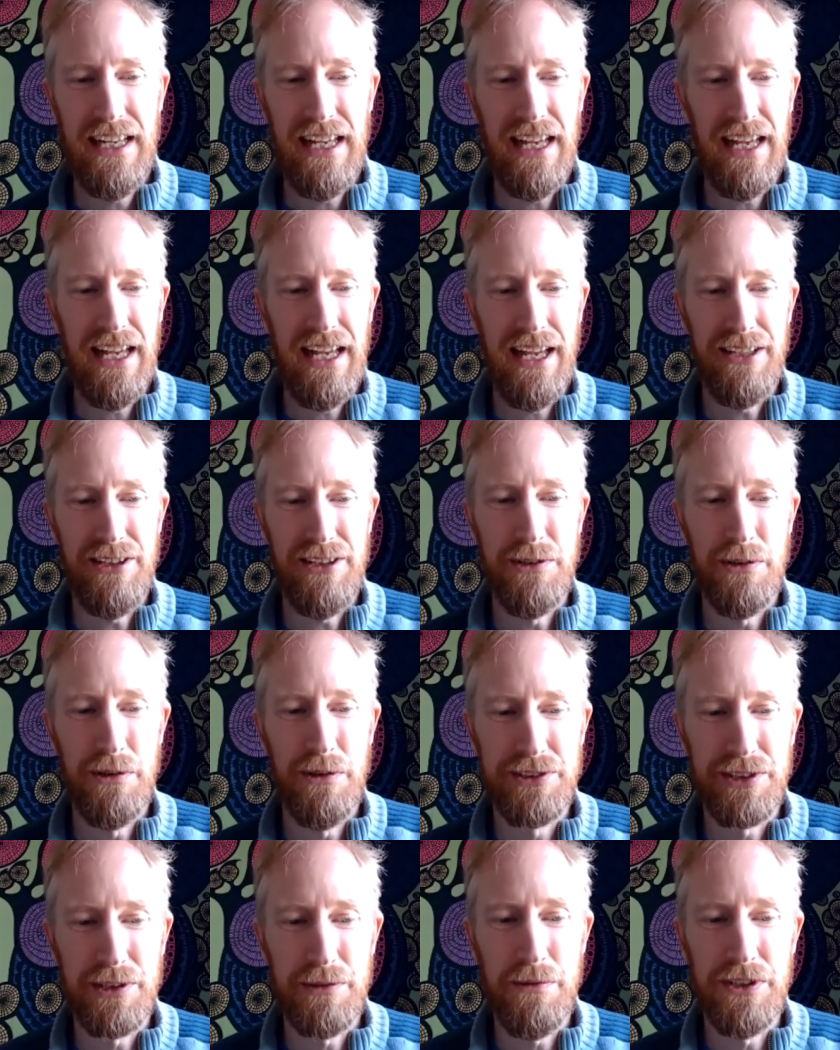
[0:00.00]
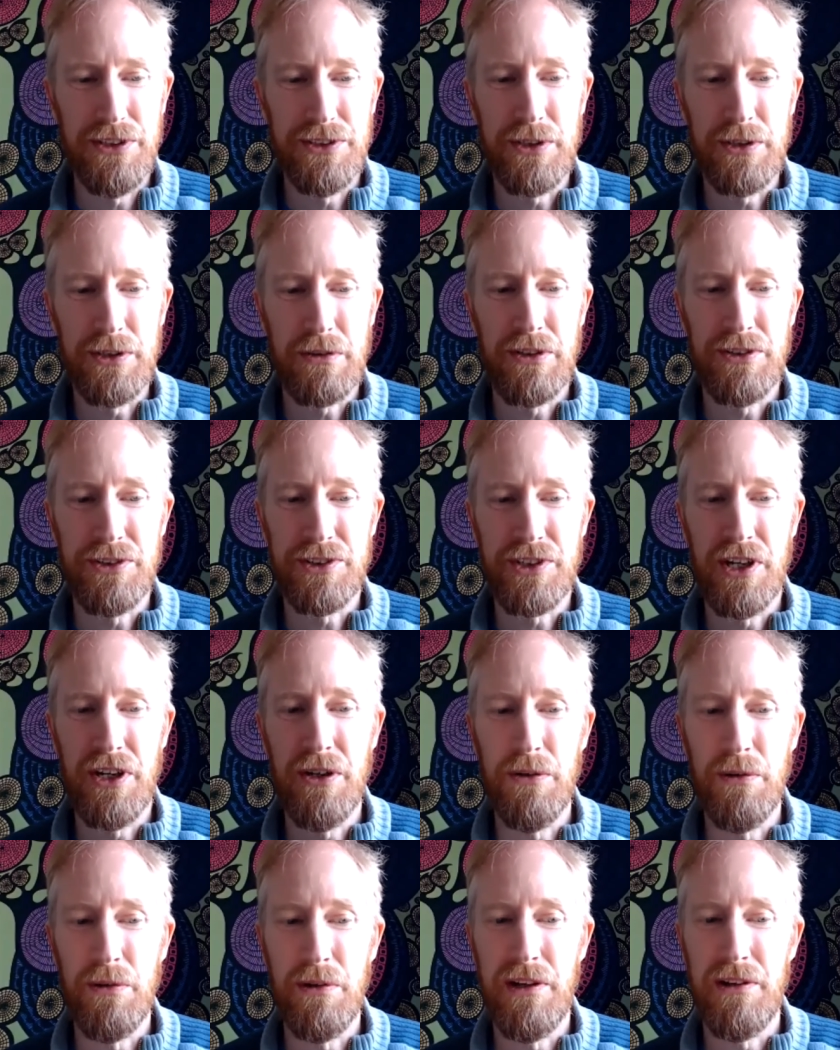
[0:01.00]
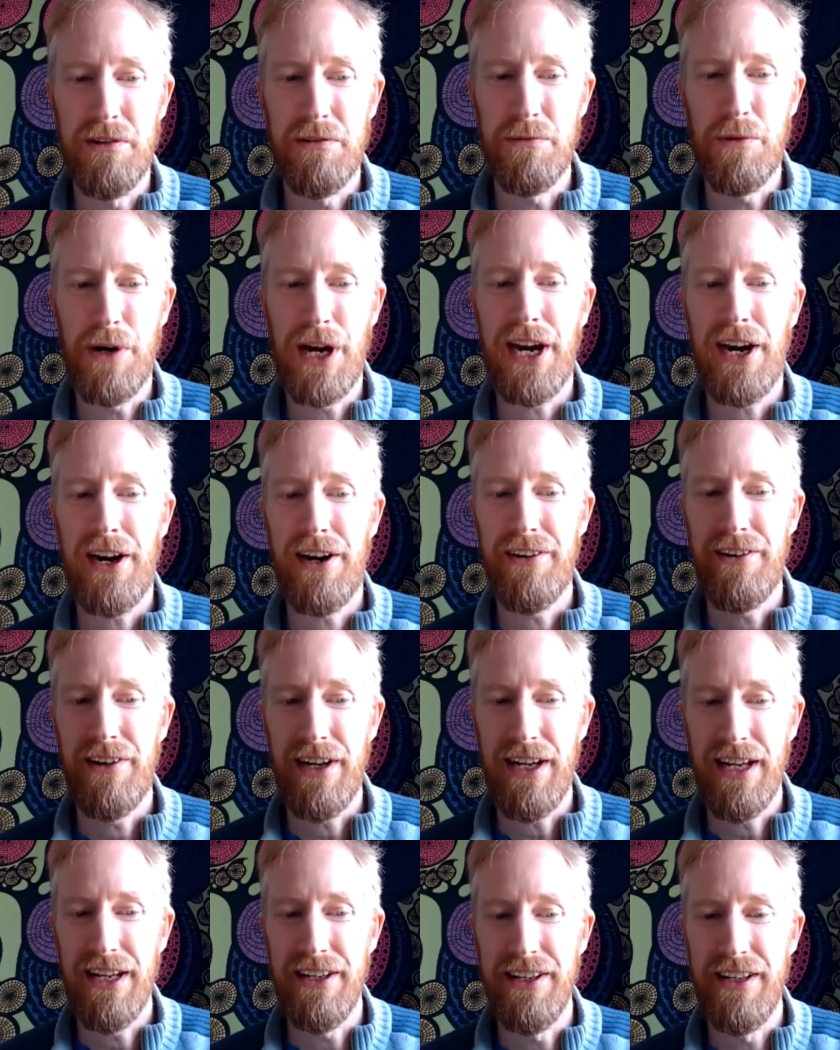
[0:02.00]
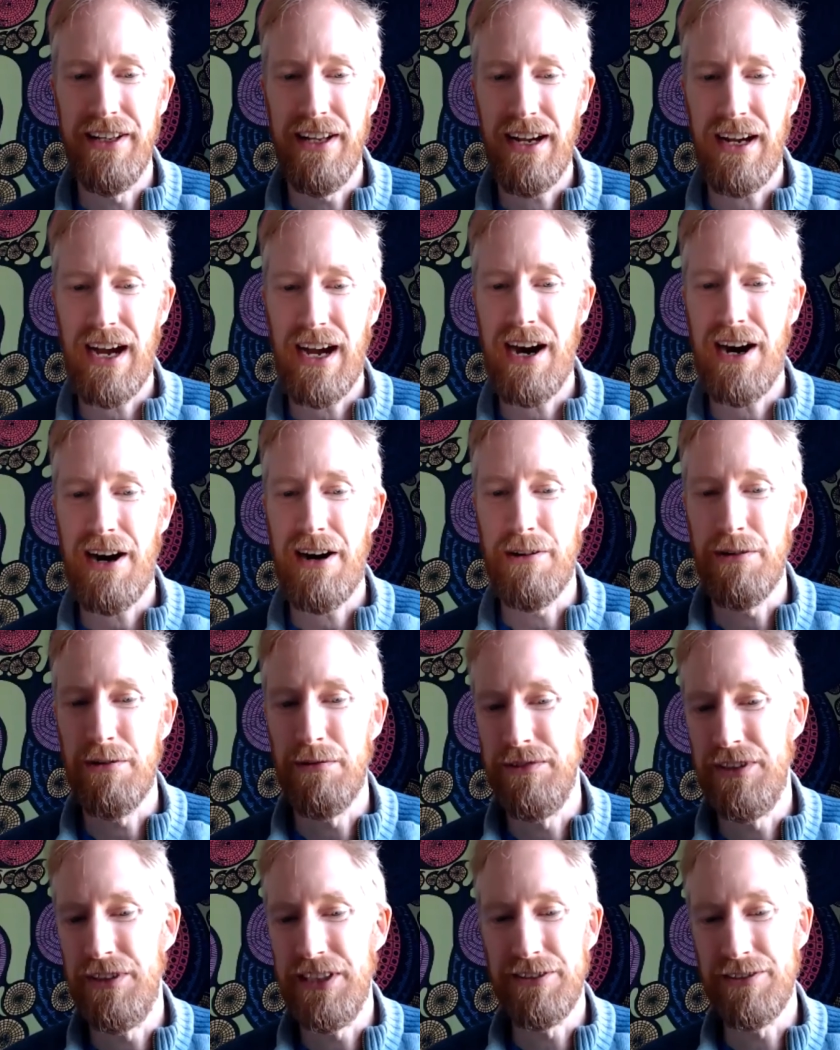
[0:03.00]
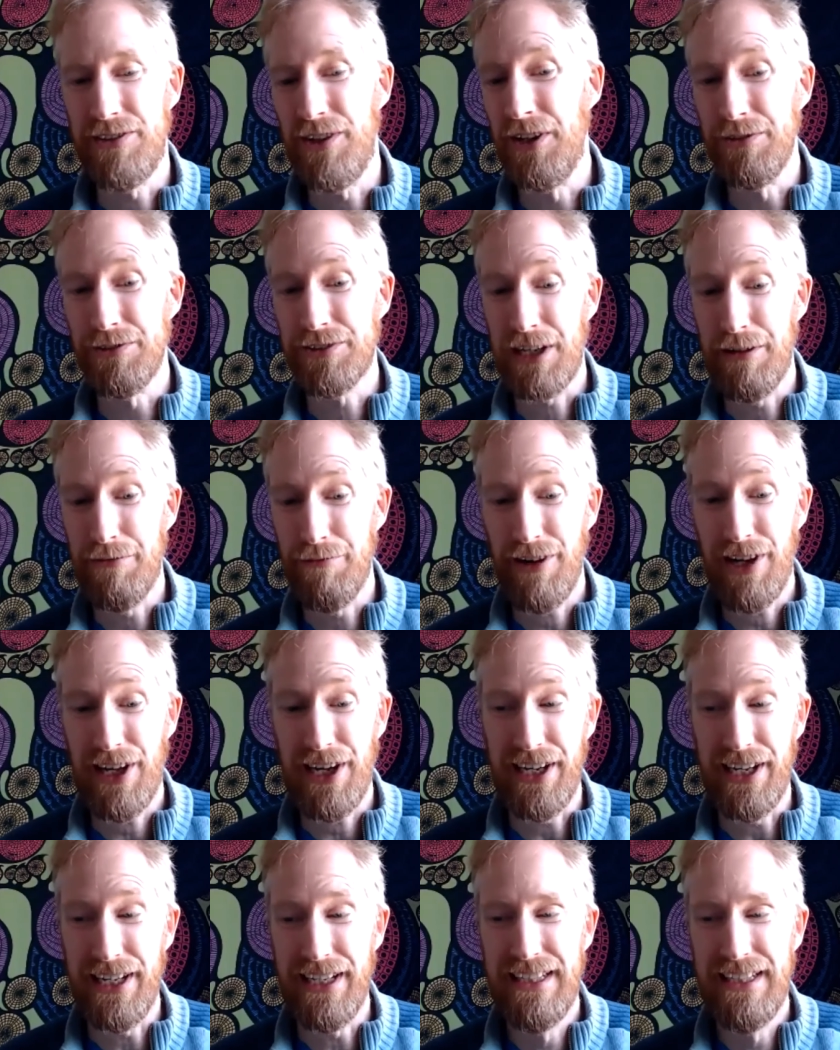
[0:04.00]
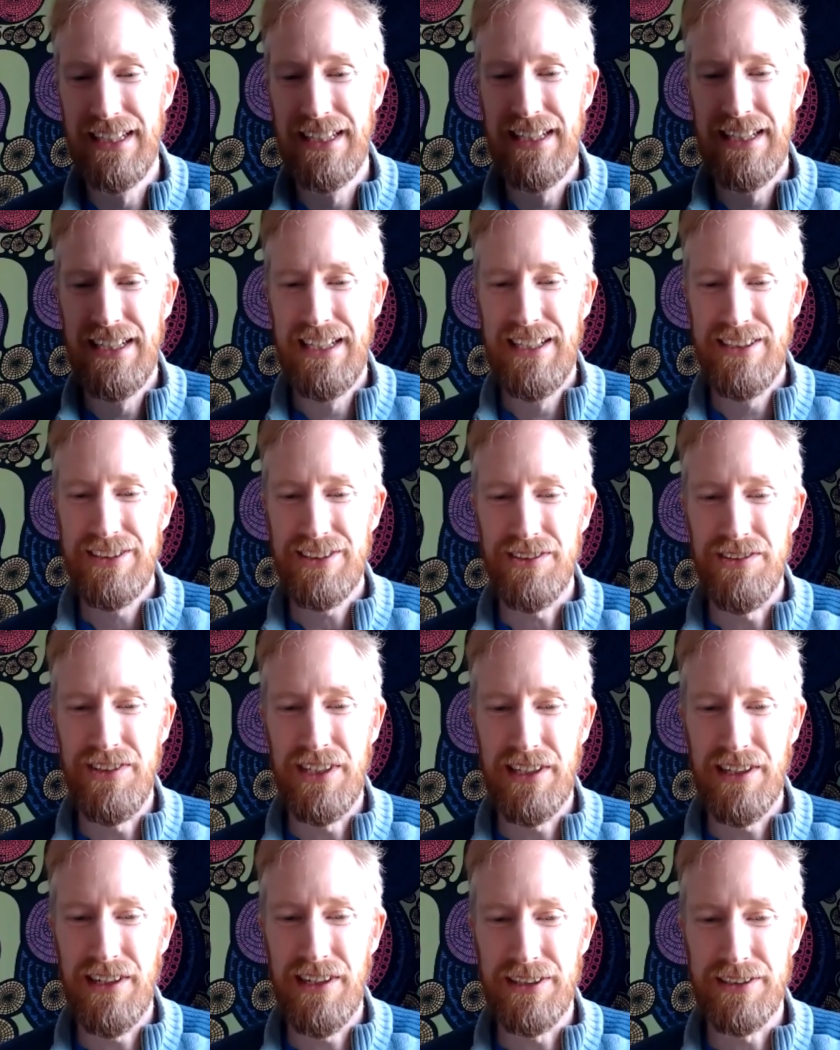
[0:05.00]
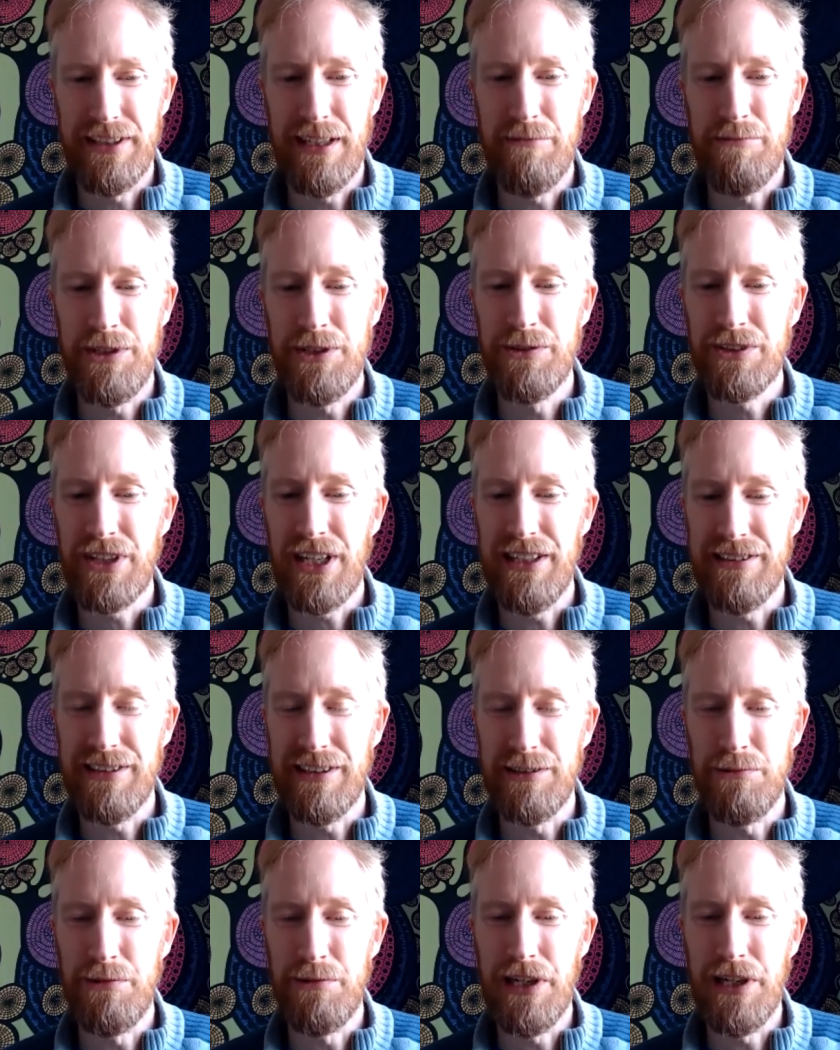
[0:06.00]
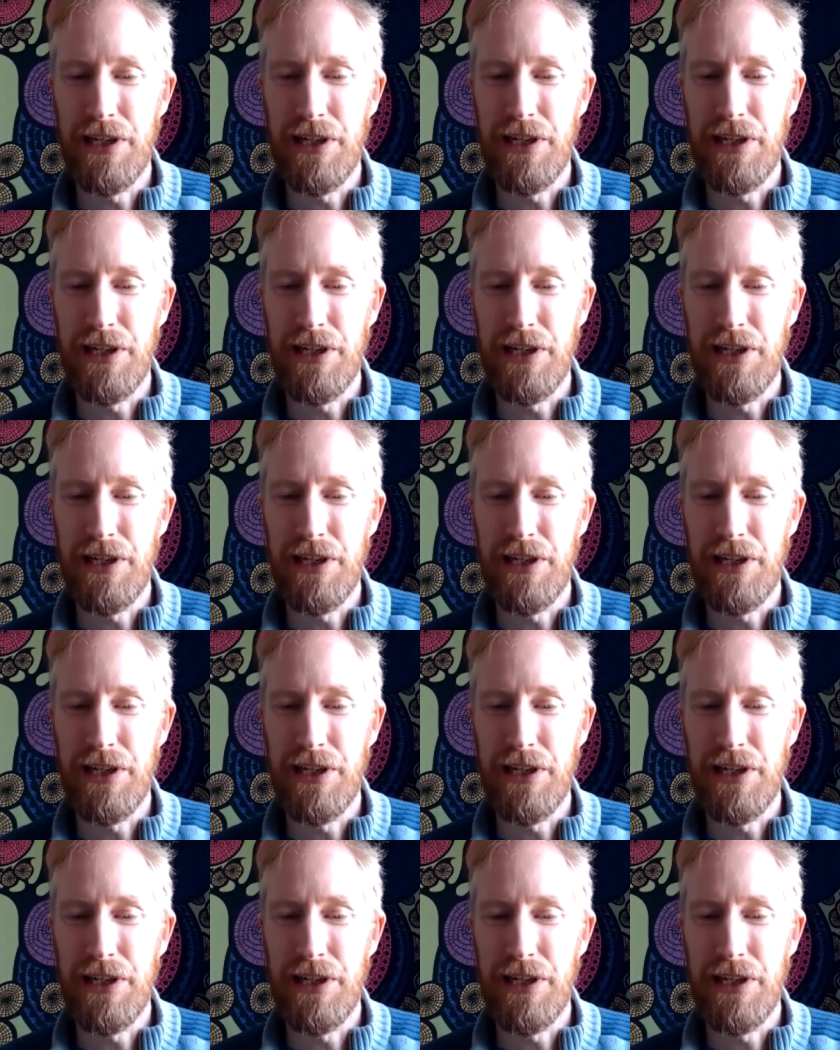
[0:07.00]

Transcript: You also want to control where and how these drones can fly. So there are some use cases where